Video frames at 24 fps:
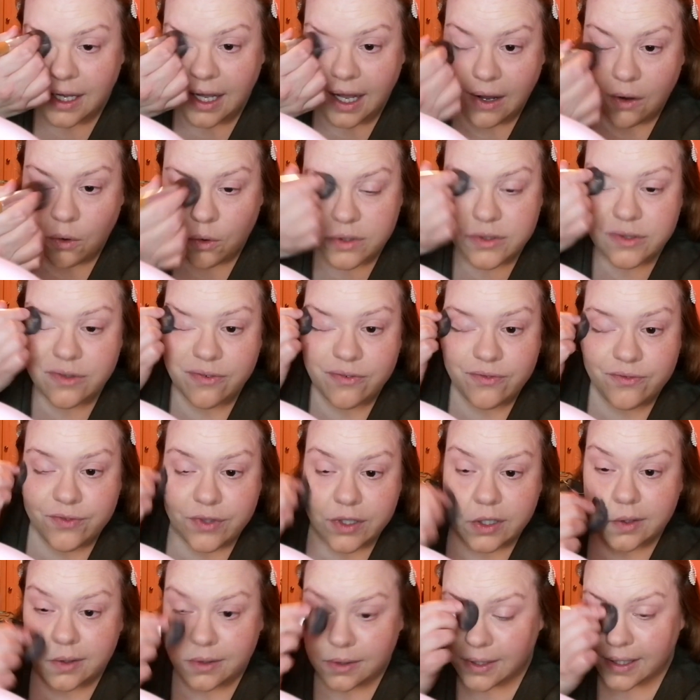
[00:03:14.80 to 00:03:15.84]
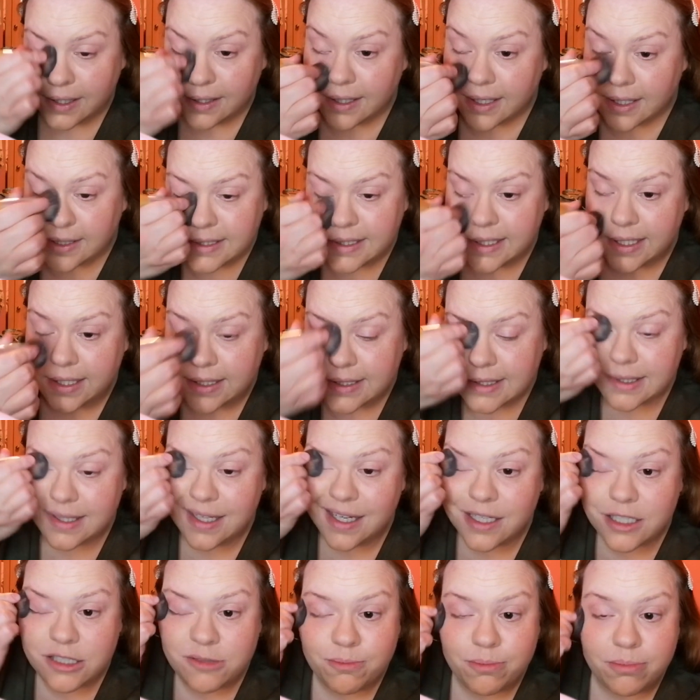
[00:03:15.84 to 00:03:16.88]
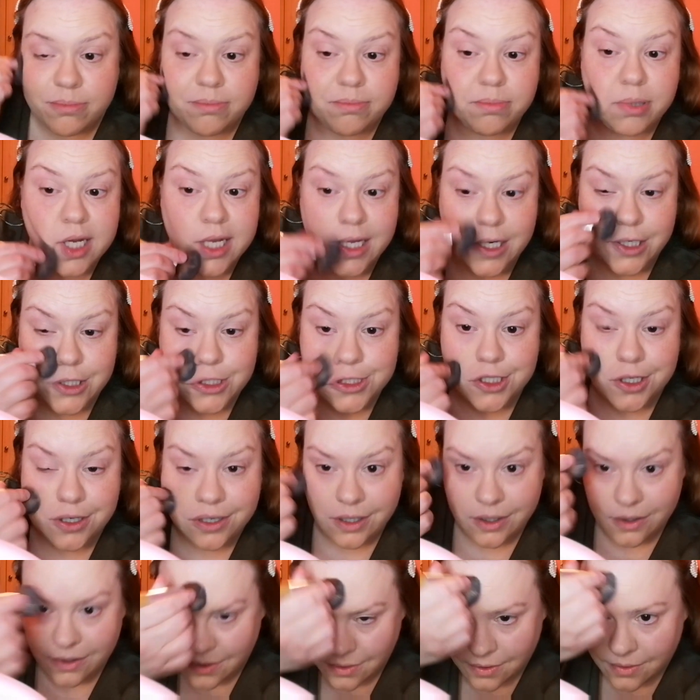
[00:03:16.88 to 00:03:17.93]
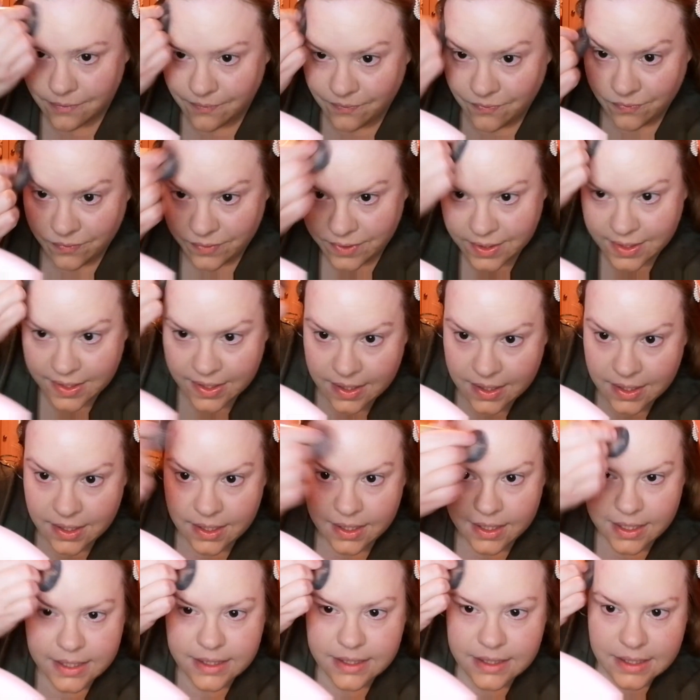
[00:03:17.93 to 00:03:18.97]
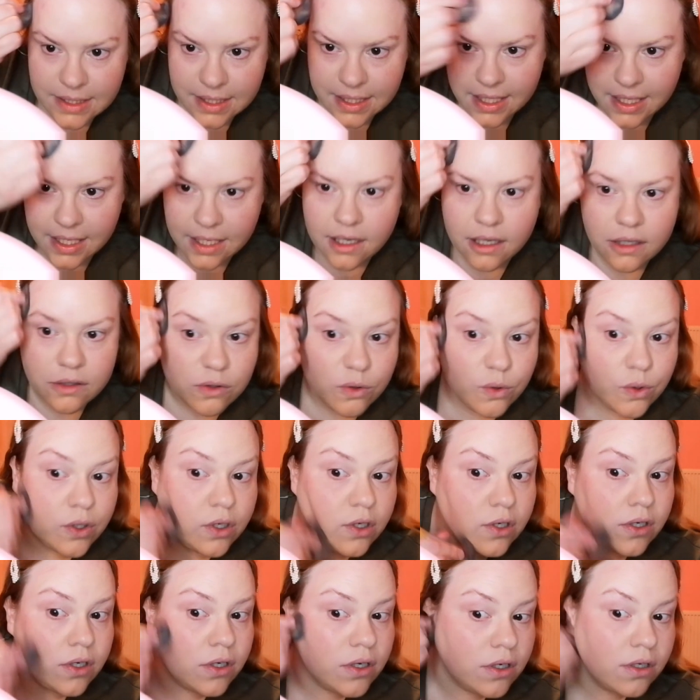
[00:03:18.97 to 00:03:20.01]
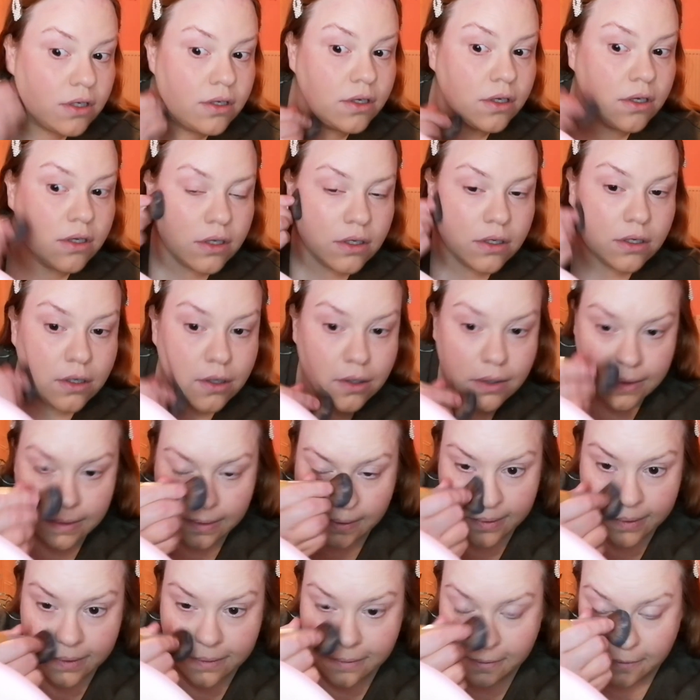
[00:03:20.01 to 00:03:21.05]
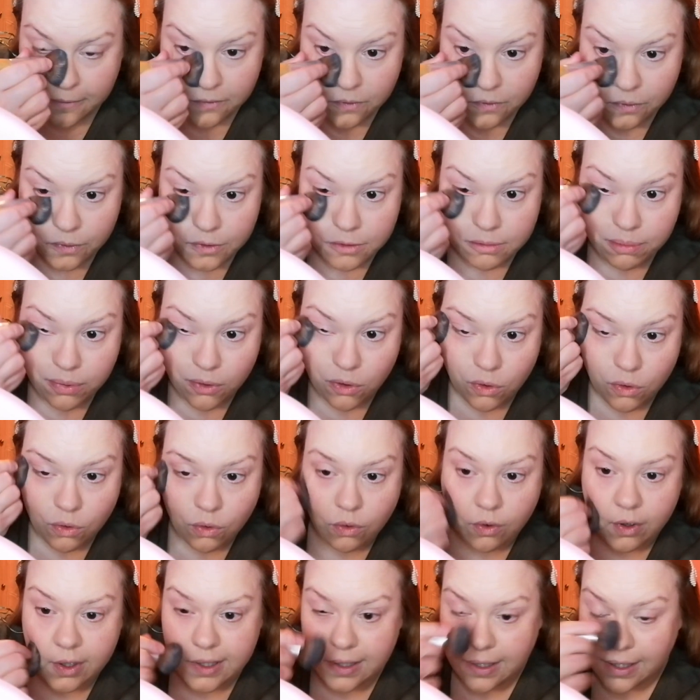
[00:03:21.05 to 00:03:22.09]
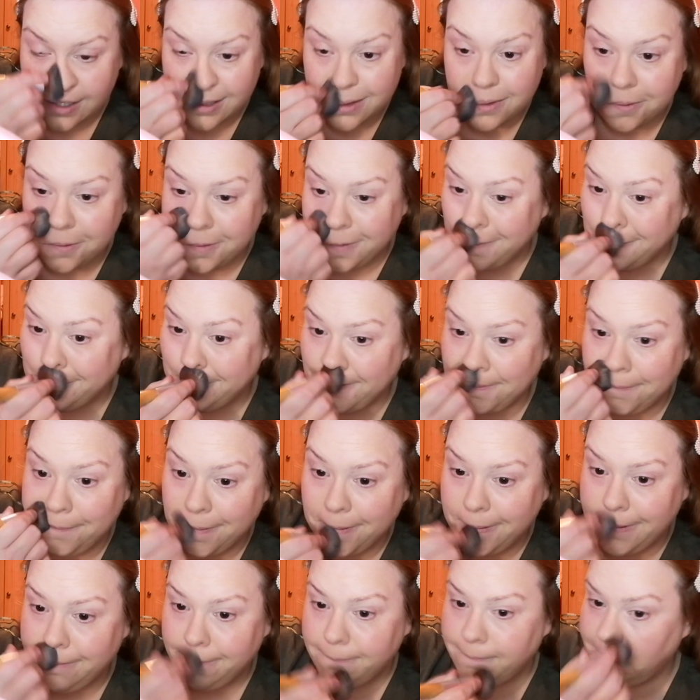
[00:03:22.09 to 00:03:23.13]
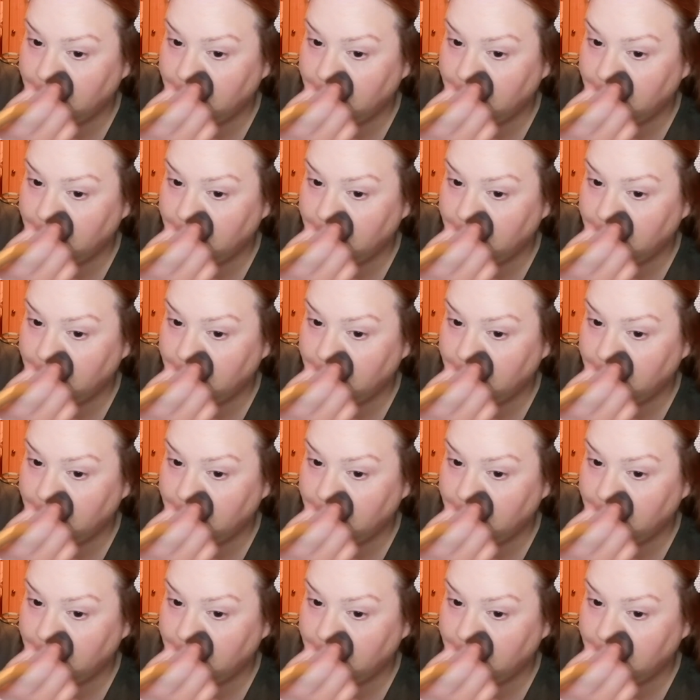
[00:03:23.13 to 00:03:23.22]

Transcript: I also feel like it takes less pressure to get a look. So spot on, and also